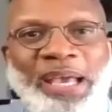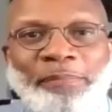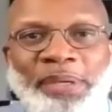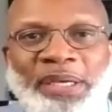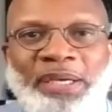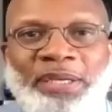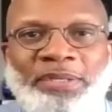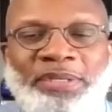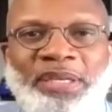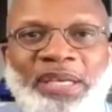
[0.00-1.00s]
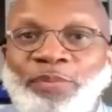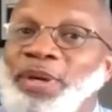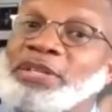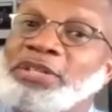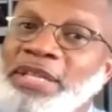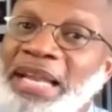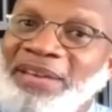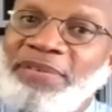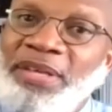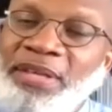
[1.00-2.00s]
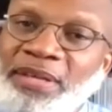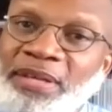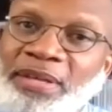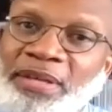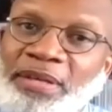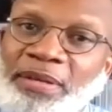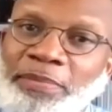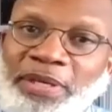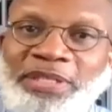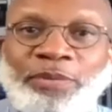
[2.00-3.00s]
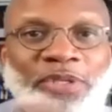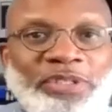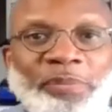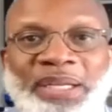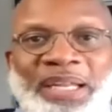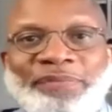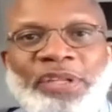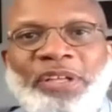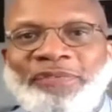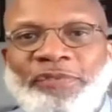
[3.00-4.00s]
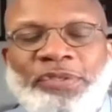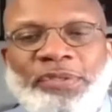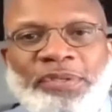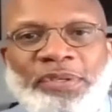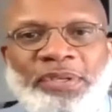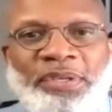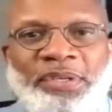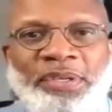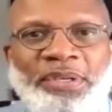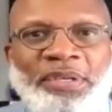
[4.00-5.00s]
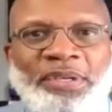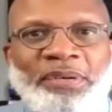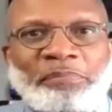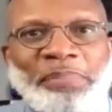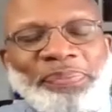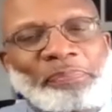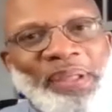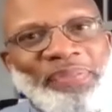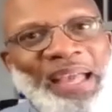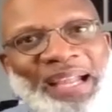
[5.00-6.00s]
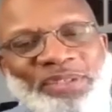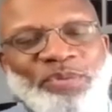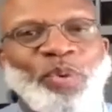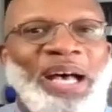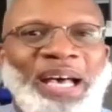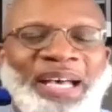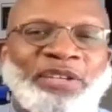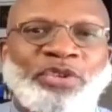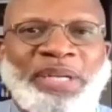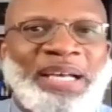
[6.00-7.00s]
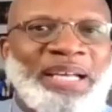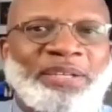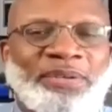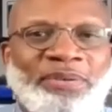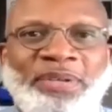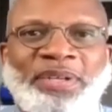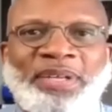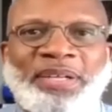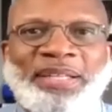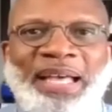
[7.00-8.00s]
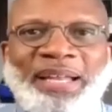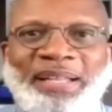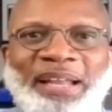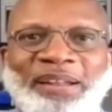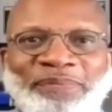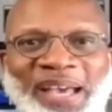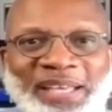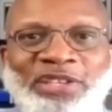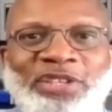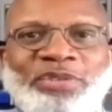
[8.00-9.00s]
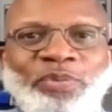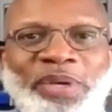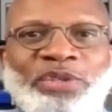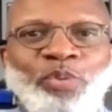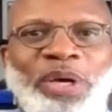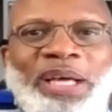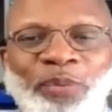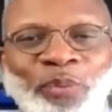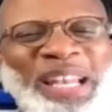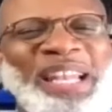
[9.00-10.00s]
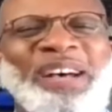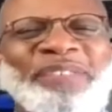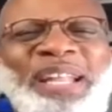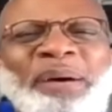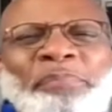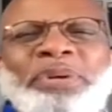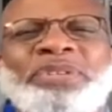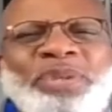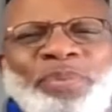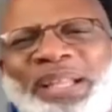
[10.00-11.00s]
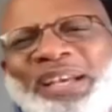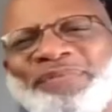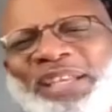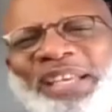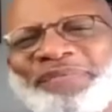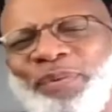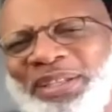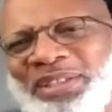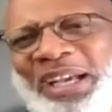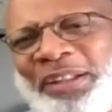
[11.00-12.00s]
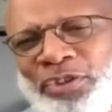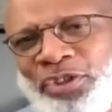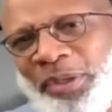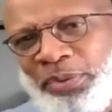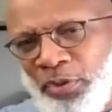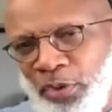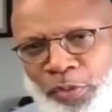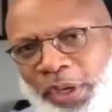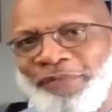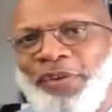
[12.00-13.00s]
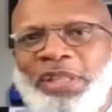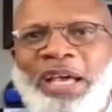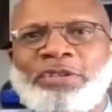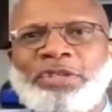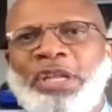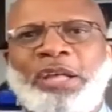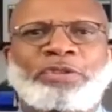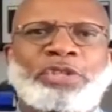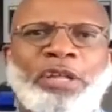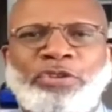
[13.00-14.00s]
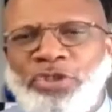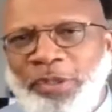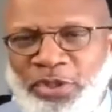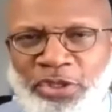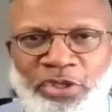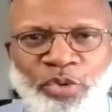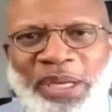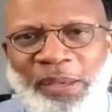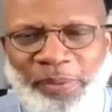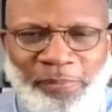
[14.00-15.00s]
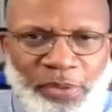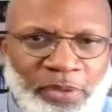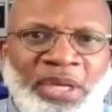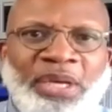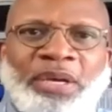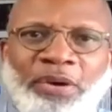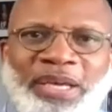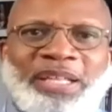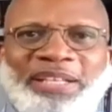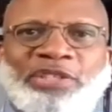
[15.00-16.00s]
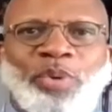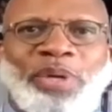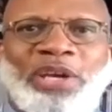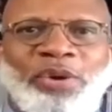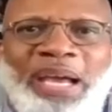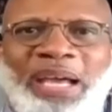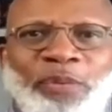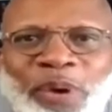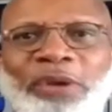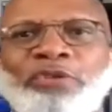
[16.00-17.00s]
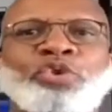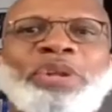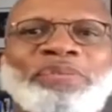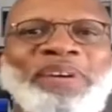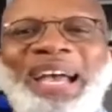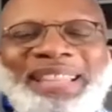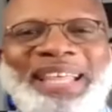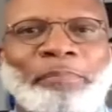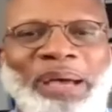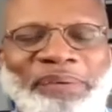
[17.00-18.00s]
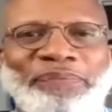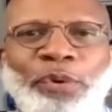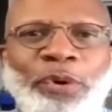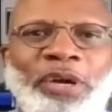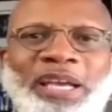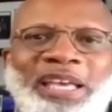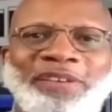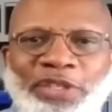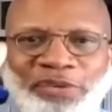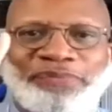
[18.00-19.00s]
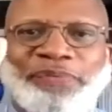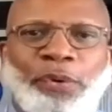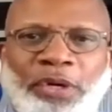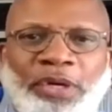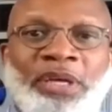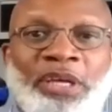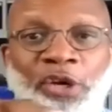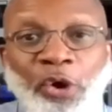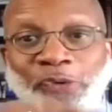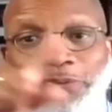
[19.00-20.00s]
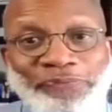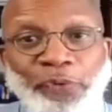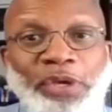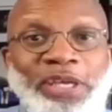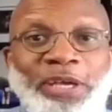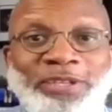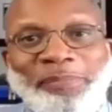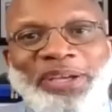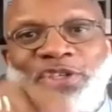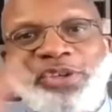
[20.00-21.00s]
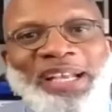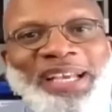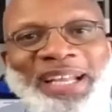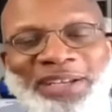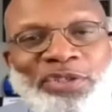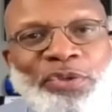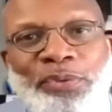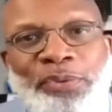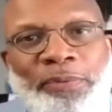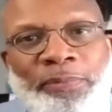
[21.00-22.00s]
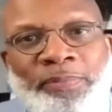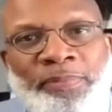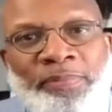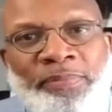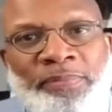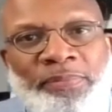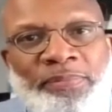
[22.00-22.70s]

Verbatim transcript: away because he went into the Navy because he wants to be a naval officer. But but that's why I do what I do. That that if I can just reach one, we love numbers and we love to give away scholarships. So we gave a thousand dollar scholarships to 20 people. Okay, that's 20 grand. Why don't you divide that by four and give it to four over four years and make sure they get out of school? Yeah.